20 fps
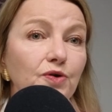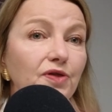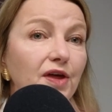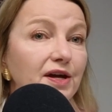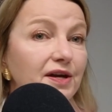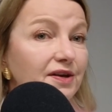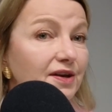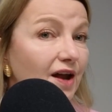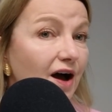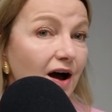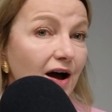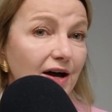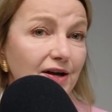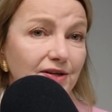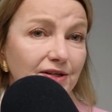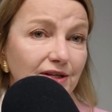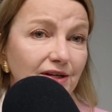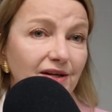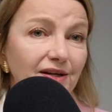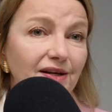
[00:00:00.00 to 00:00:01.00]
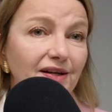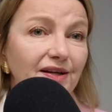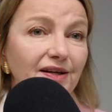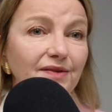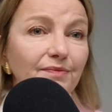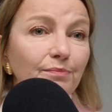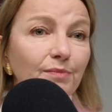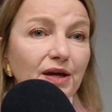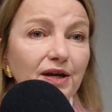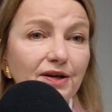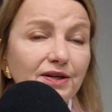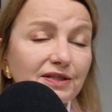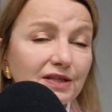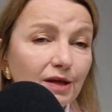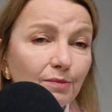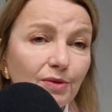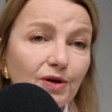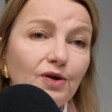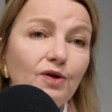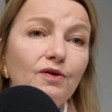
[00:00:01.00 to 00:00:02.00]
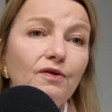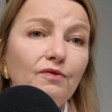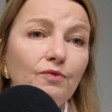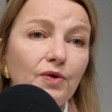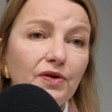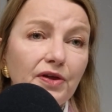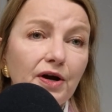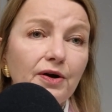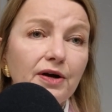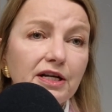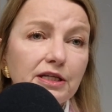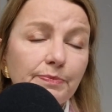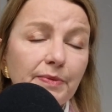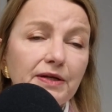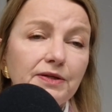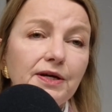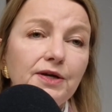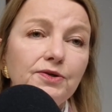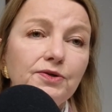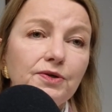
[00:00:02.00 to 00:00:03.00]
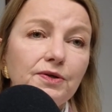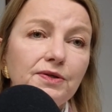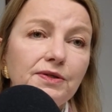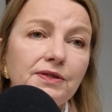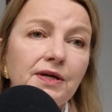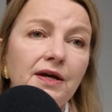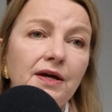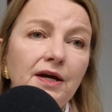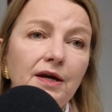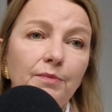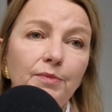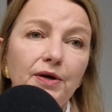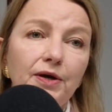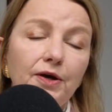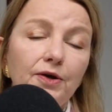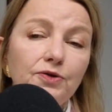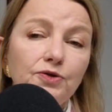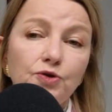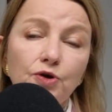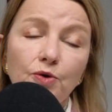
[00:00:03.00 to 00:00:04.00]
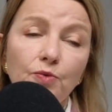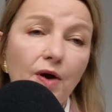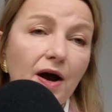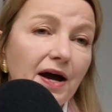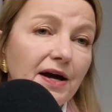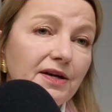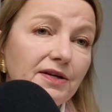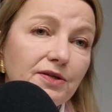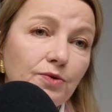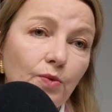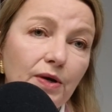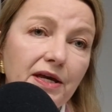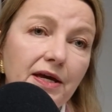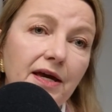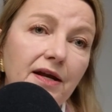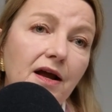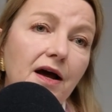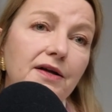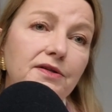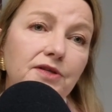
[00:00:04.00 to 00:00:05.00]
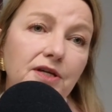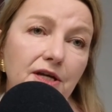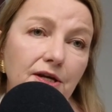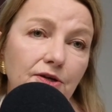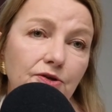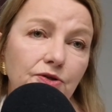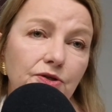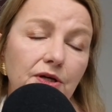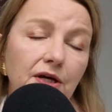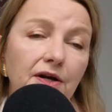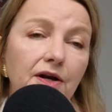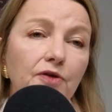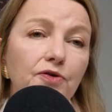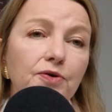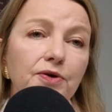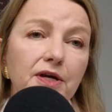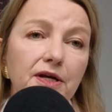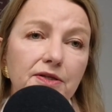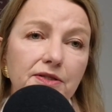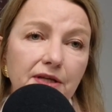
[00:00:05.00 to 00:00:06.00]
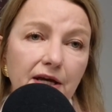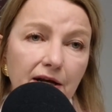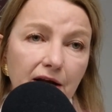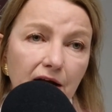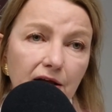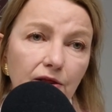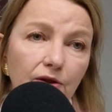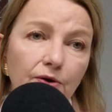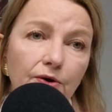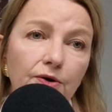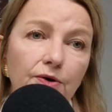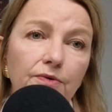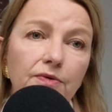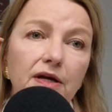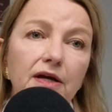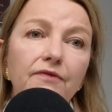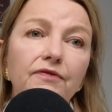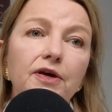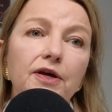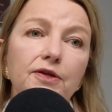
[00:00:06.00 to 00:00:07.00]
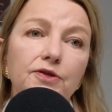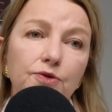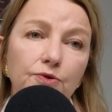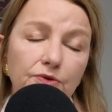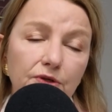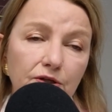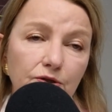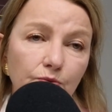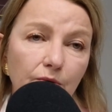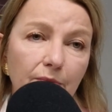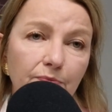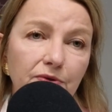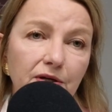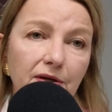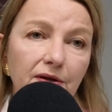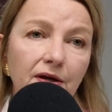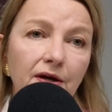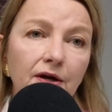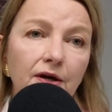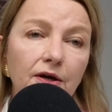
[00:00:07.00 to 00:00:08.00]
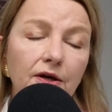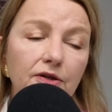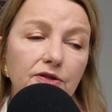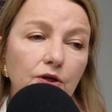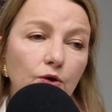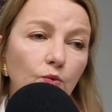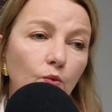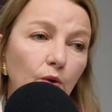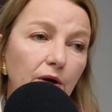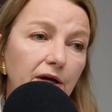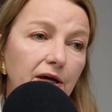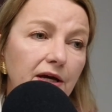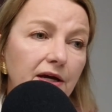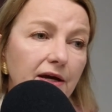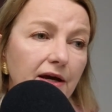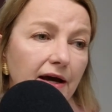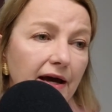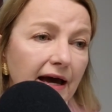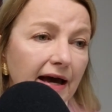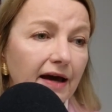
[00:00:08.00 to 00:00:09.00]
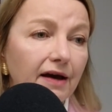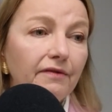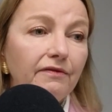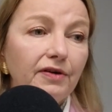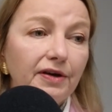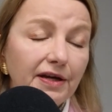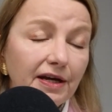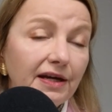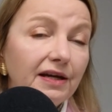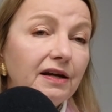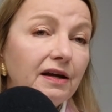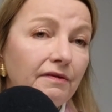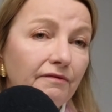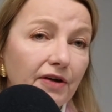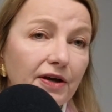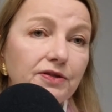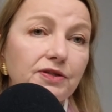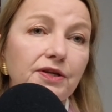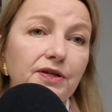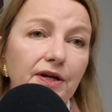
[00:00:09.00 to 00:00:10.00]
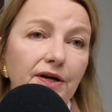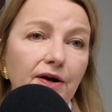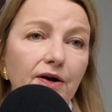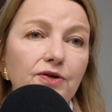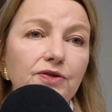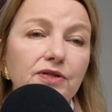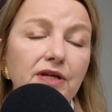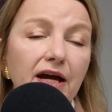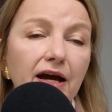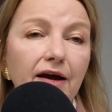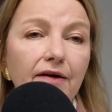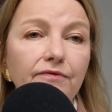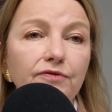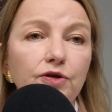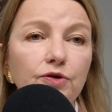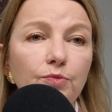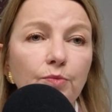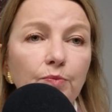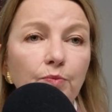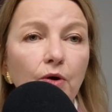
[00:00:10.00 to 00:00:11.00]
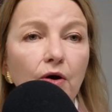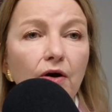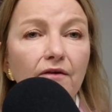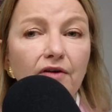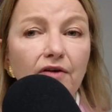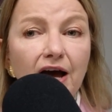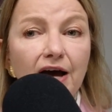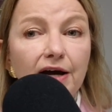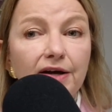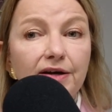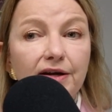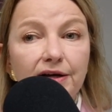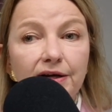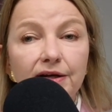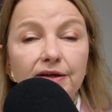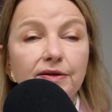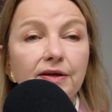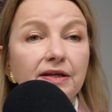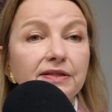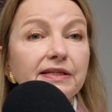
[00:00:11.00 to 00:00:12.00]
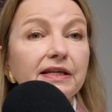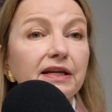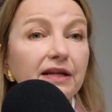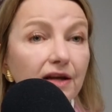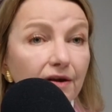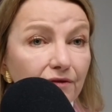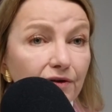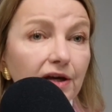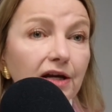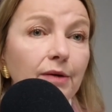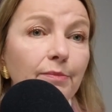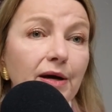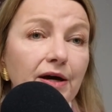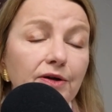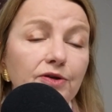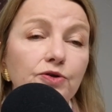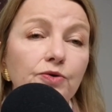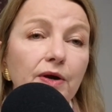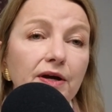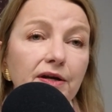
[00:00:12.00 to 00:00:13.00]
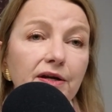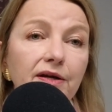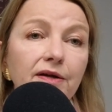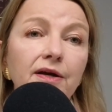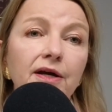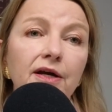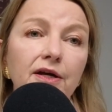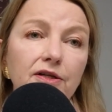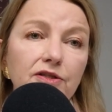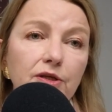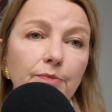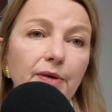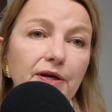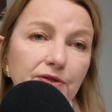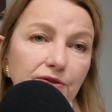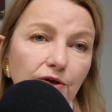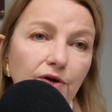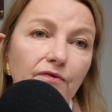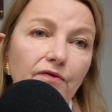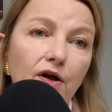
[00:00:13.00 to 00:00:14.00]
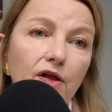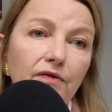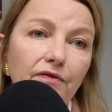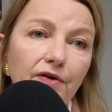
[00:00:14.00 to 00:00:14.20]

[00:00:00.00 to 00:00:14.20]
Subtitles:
they not meet us in the middle with our expectations, because you're right, we cannot teach and other kids cannot learn if kids are disrupting. So we have, again, invested in our staff to provide a significant amount of training to best serve all of